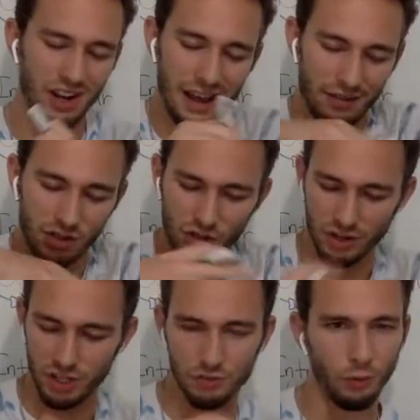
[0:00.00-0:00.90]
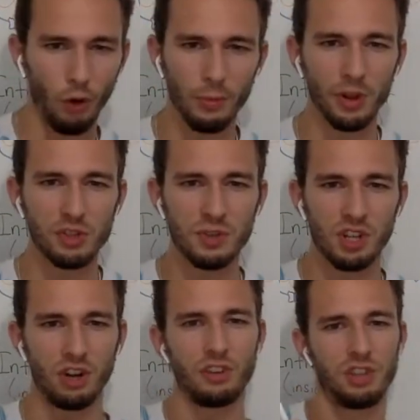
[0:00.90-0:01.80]
You're going to have to transform those
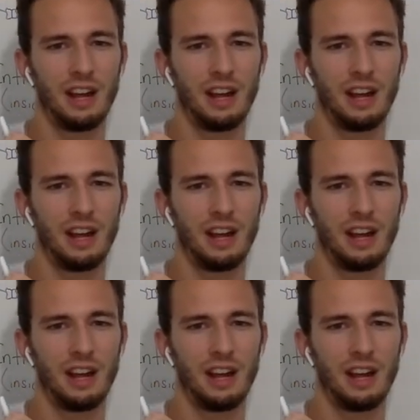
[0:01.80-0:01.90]
materials.